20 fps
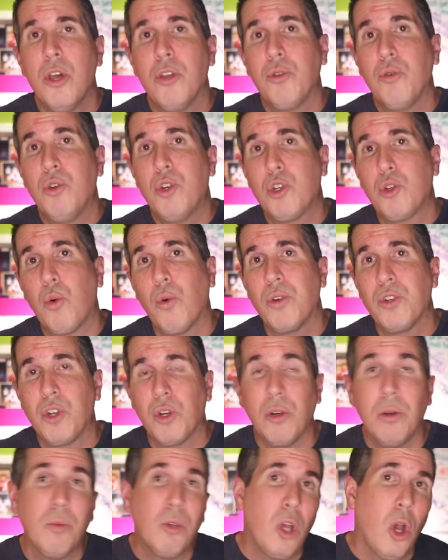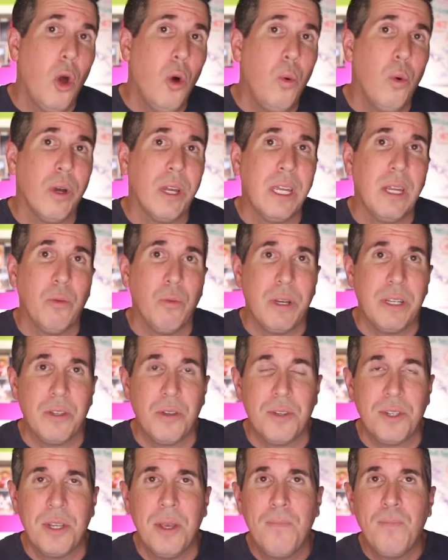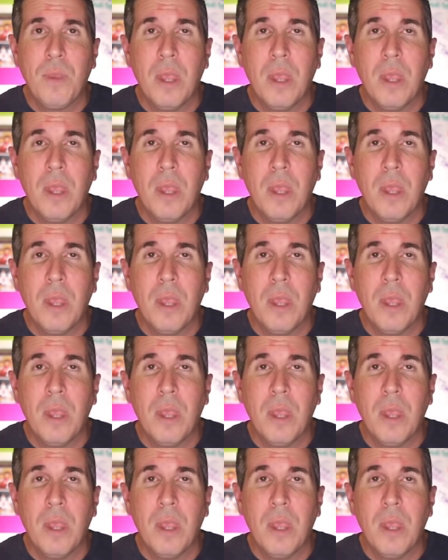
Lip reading: through short-term co-working rentals.